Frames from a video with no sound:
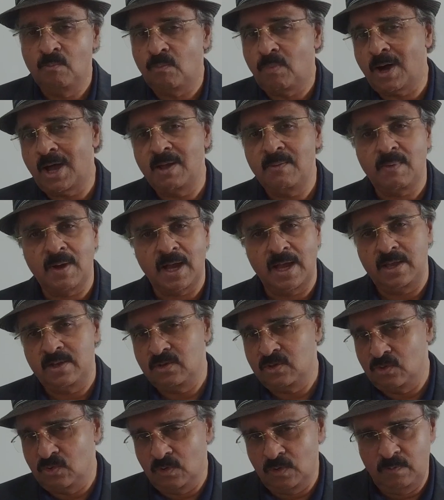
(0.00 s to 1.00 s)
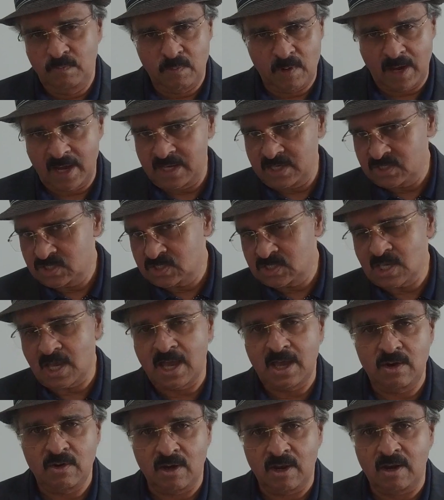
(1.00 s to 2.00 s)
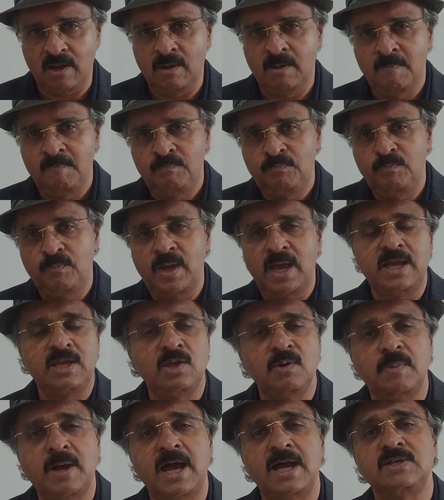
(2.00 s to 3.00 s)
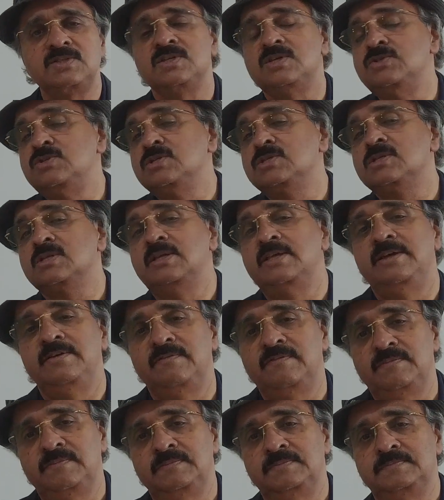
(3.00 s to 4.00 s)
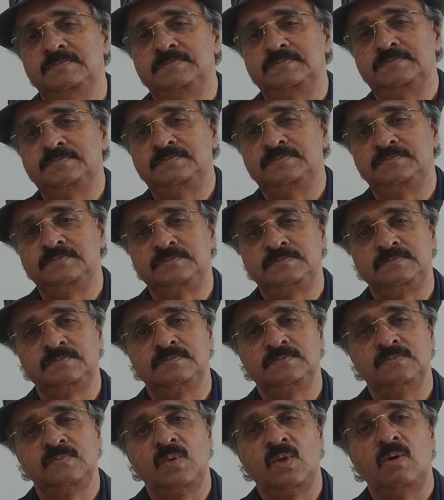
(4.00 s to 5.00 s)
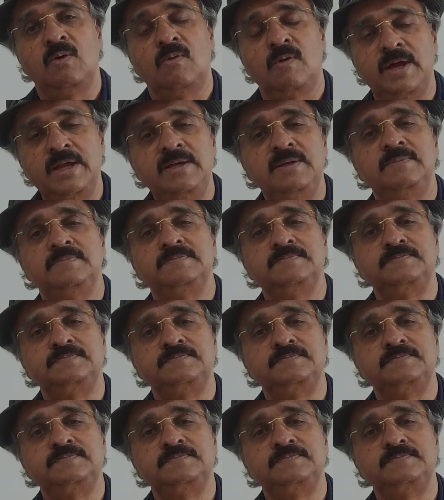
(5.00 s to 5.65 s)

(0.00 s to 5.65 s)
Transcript: Bye-bye, goodbye, sayonara, pack your bags and just leave. Right?